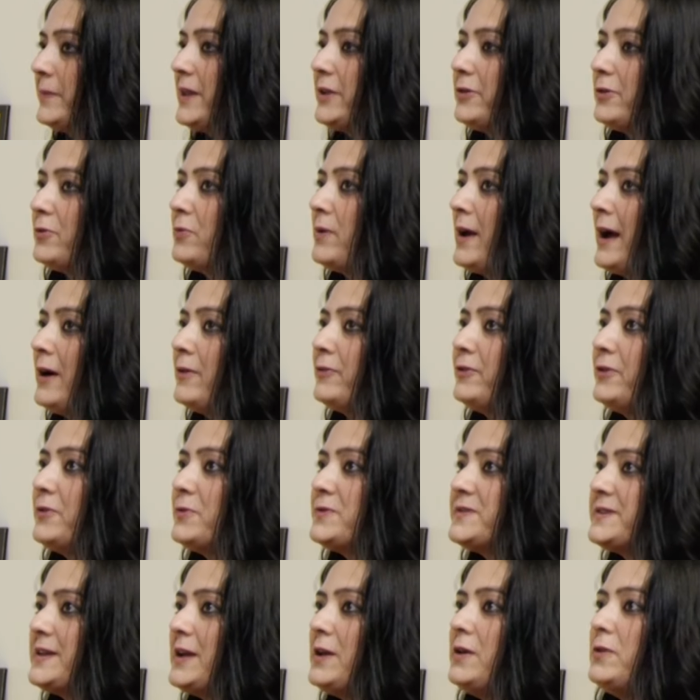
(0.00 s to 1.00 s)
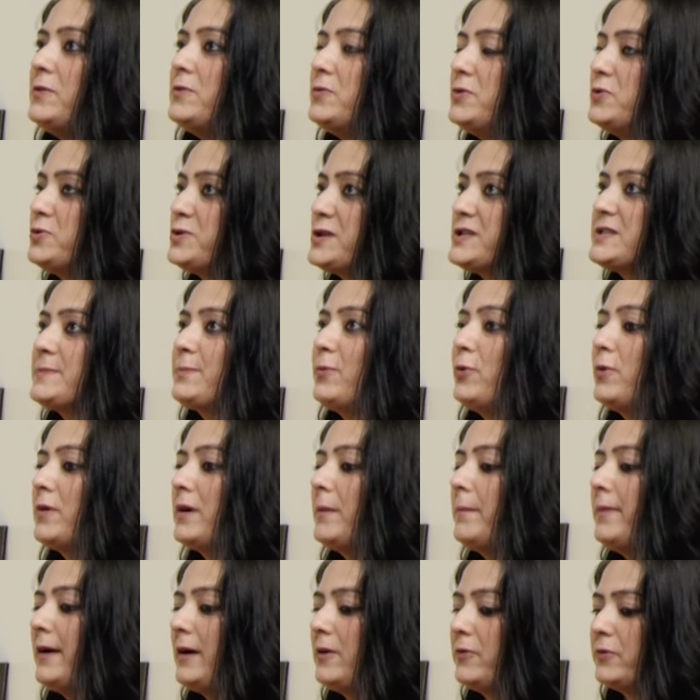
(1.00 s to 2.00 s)
Tarun, how do you see? You just spoke
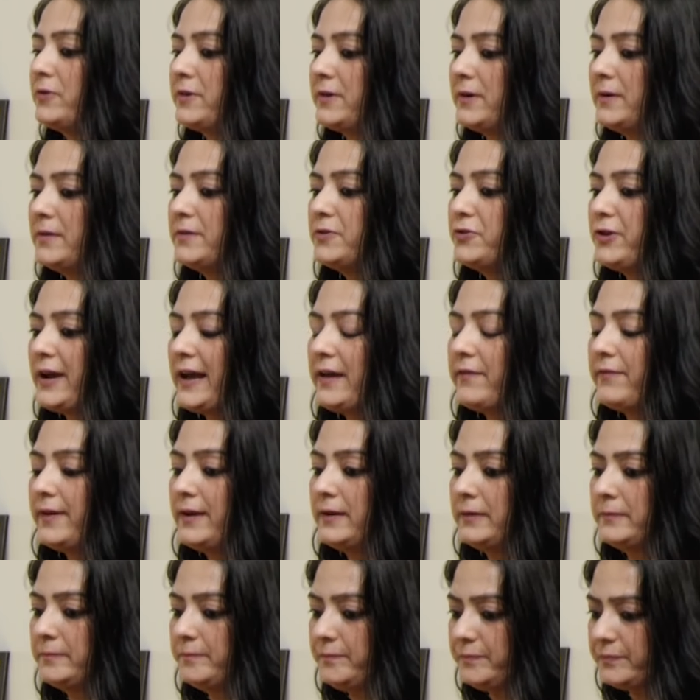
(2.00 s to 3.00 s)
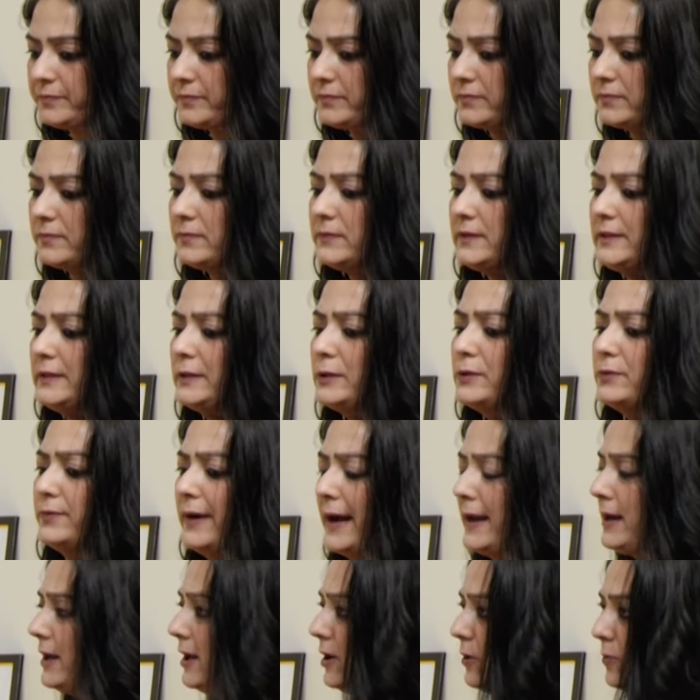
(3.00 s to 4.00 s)
about driving
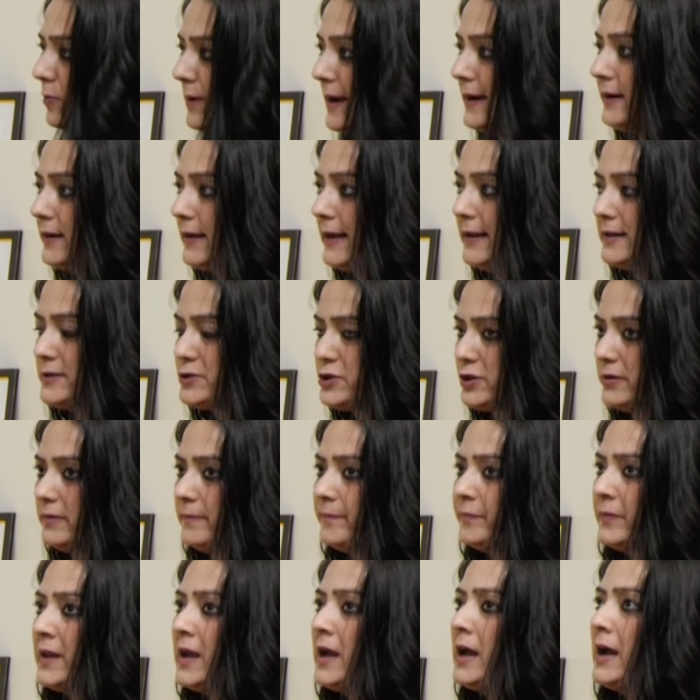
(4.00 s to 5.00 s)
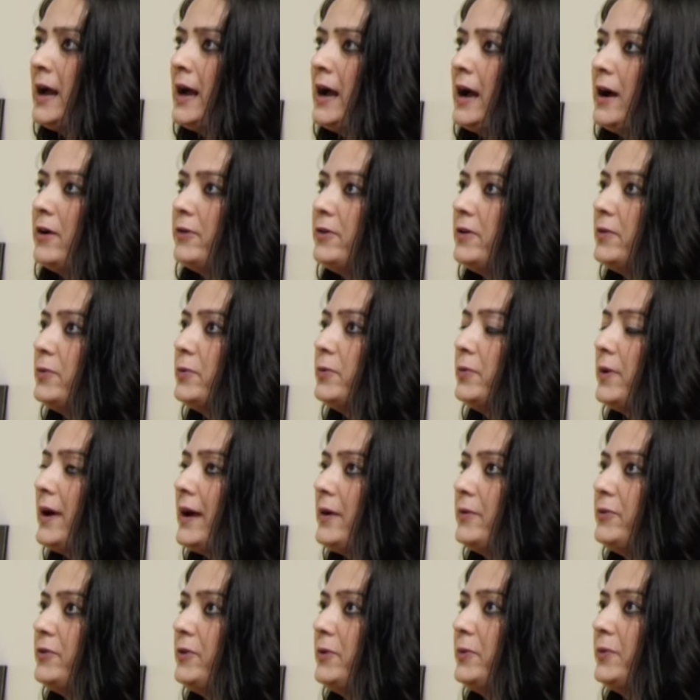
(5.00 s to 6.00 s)
value and culture. How do
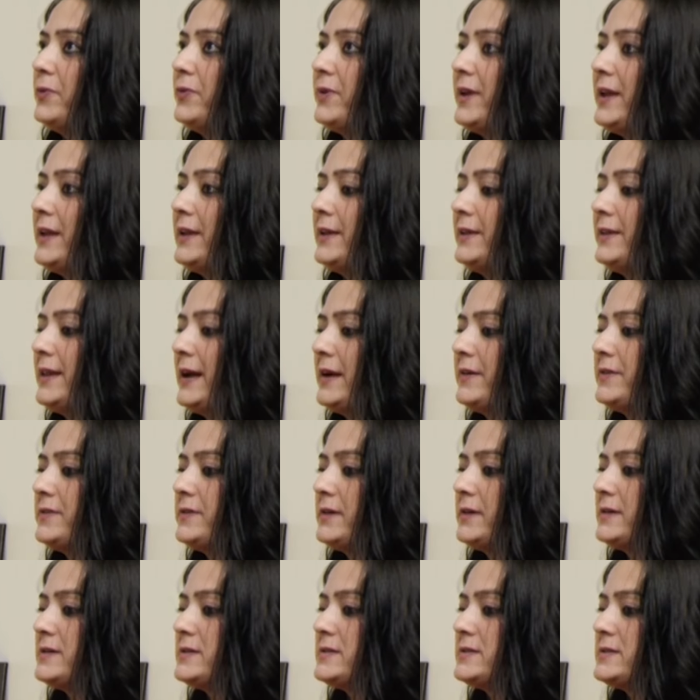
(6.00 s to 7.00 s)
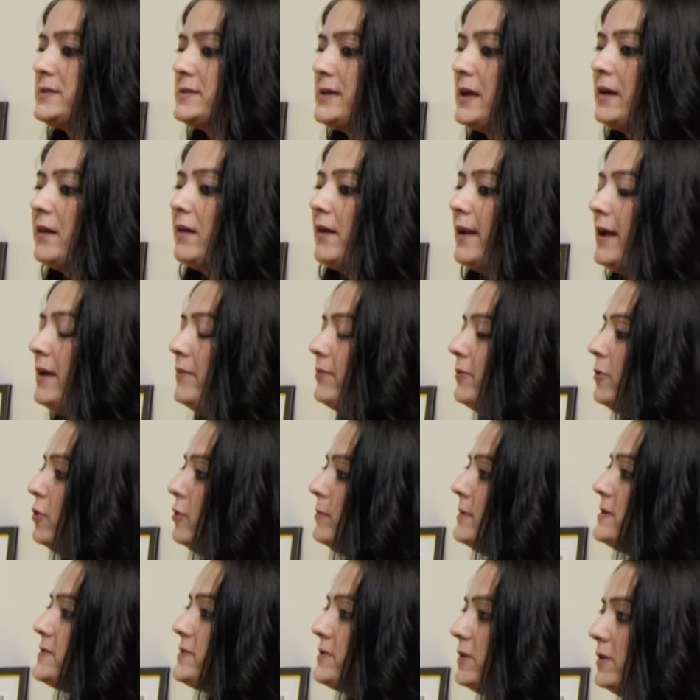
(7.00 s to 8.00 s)
you think that Sun Life
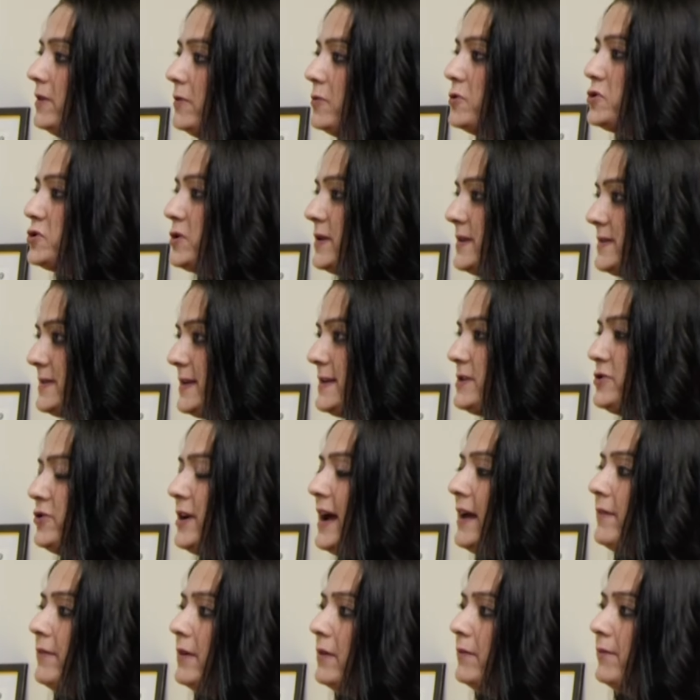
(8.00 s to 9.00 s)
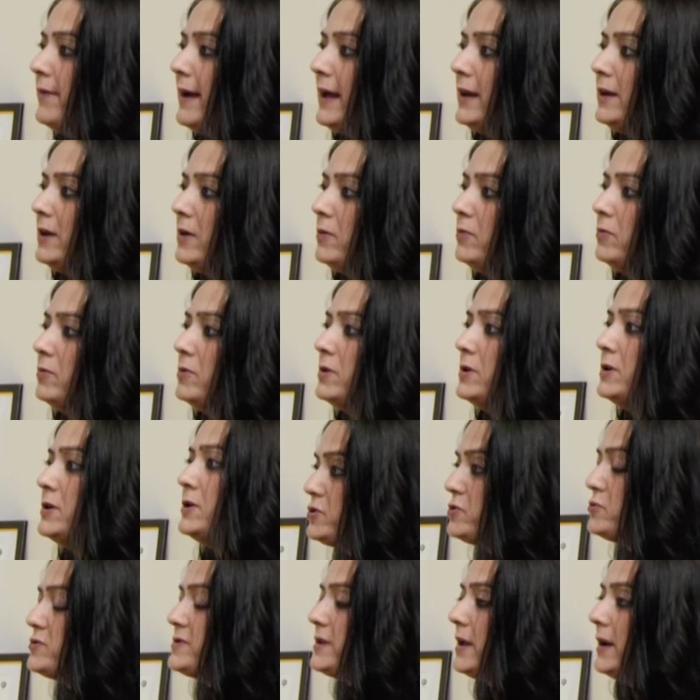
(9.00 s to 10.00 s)
Global Solutions is driving value
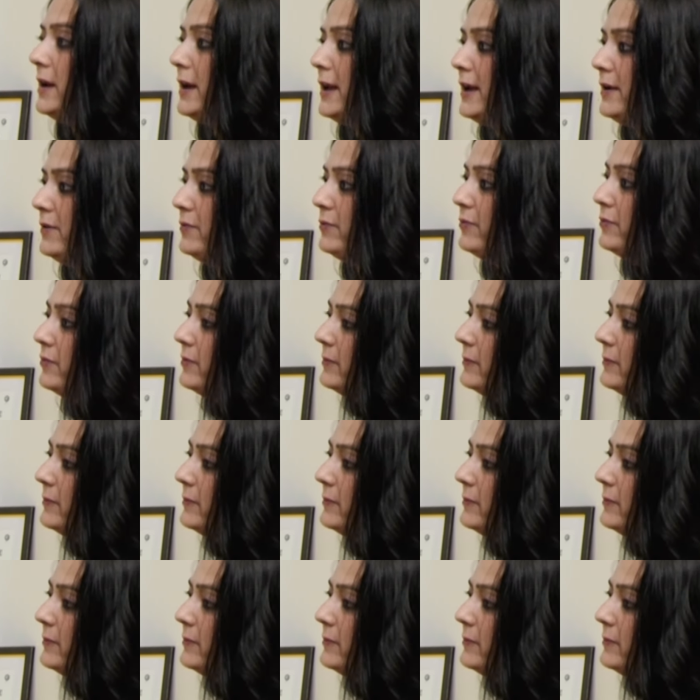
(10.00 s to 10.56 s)
to Sun Life?